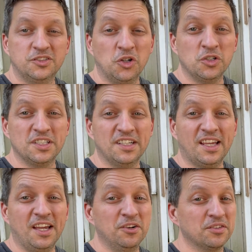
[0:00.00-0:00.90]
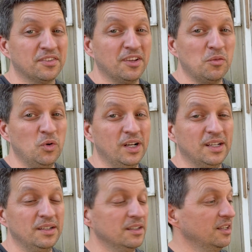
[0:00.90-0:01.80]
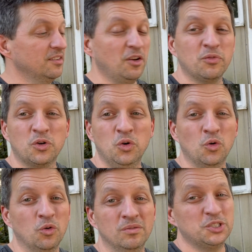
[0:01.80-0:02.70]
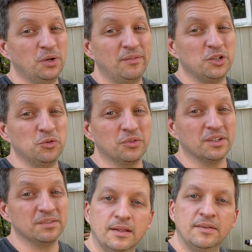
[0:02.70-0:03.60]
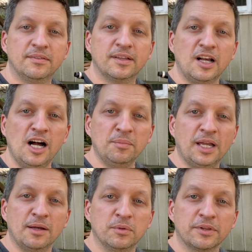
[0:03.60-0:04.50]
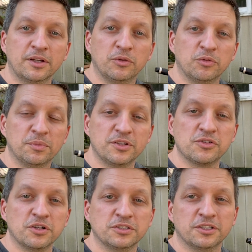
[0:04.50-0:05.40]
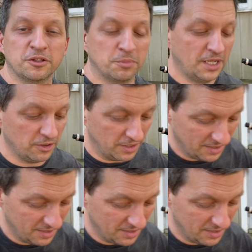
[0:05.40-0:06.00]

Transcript: charge indicator is the same way. It's awful cool, you don't have to use it. This is the COM cable that goes from the charger to the battery.